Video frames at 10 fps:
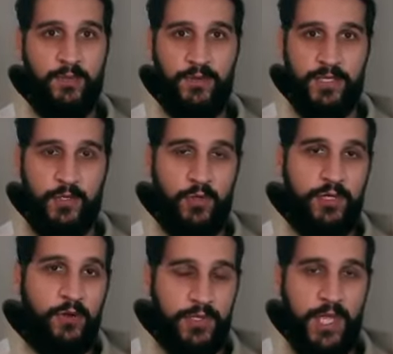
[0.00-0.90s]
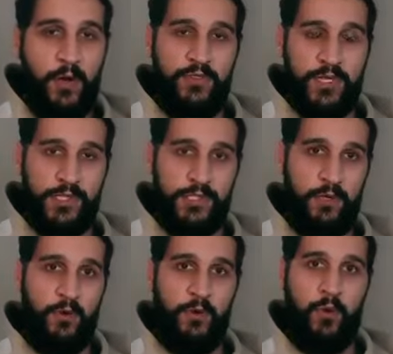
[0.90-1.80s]
But you only notice that when things start
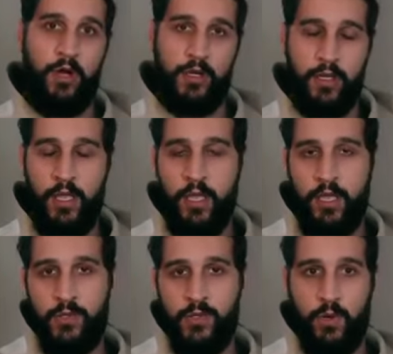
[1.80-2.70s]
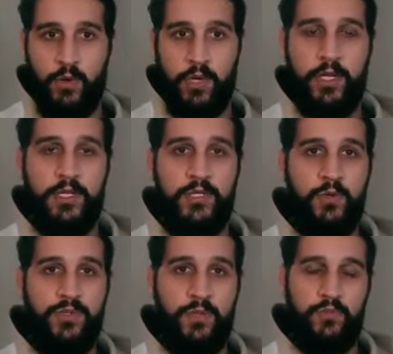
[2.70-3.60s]
going wrong. So what we're going to do
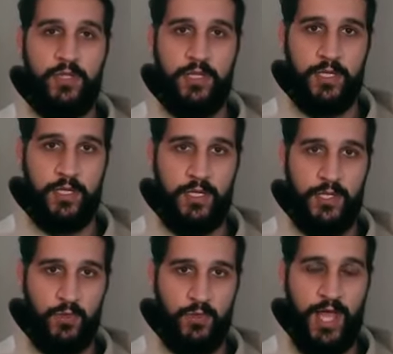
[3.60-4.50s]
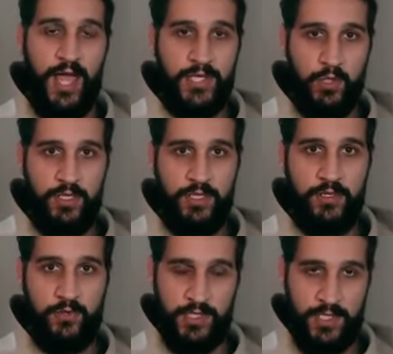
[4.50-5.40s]
with the breathing is relax you
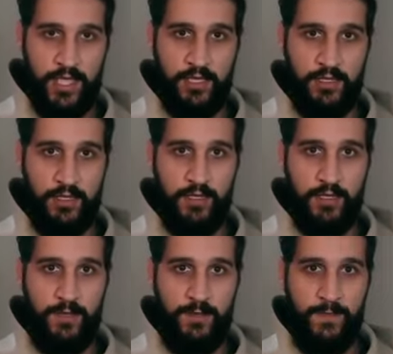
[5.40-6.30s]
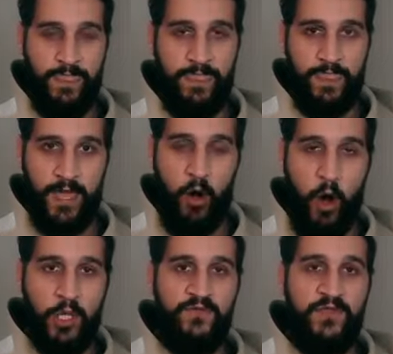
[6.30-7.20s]
into a state that
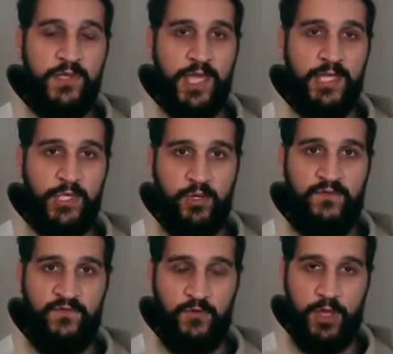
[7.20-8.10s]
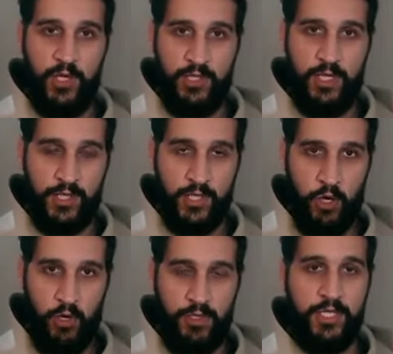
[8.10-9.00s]
all of the sensory information that's
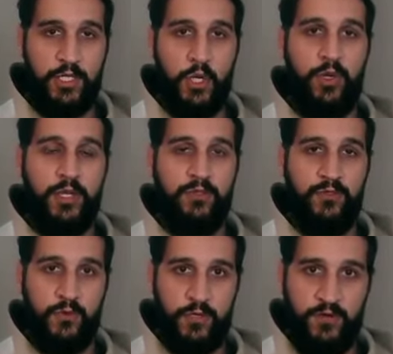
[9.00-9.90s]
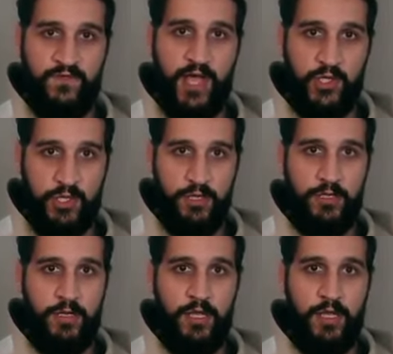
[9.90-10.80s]
currently going through your fascia,
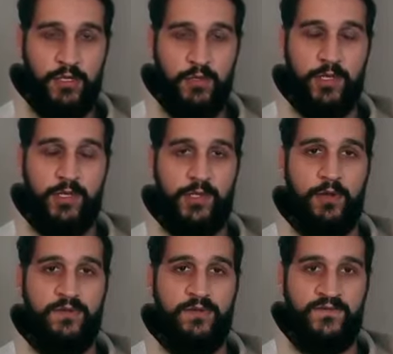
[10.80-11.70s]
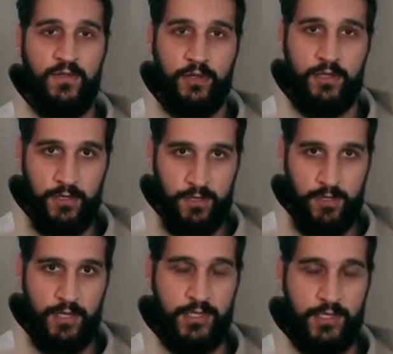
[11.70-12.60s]
you can start to feel it.
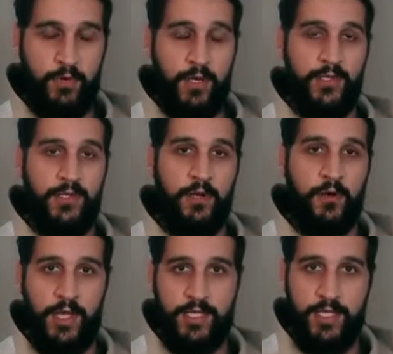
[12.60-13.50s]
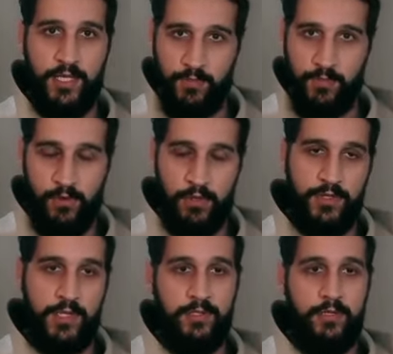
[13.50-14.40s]
And that's how we're going to start correcting it and pulling
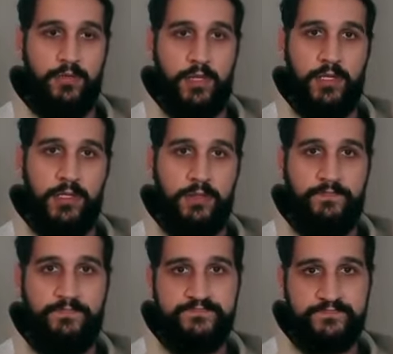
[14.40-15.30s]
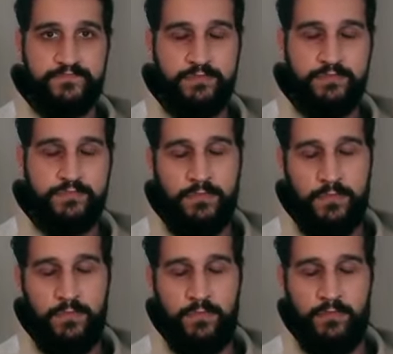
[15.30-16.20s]
things into place.
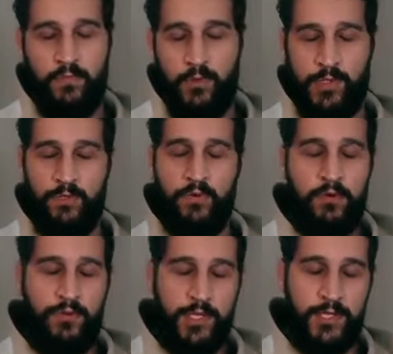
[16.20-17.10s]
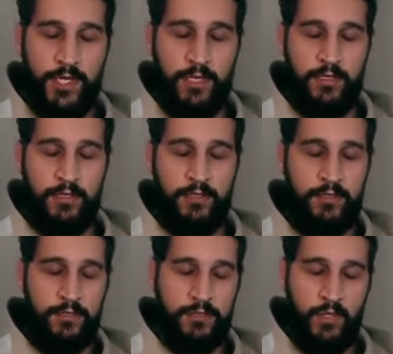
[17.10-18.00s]
Most important thing is that
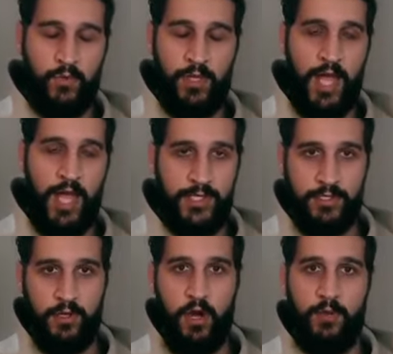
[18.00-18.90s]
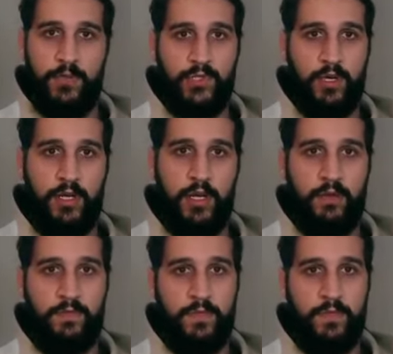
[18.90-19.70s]
you relax into calmness right now.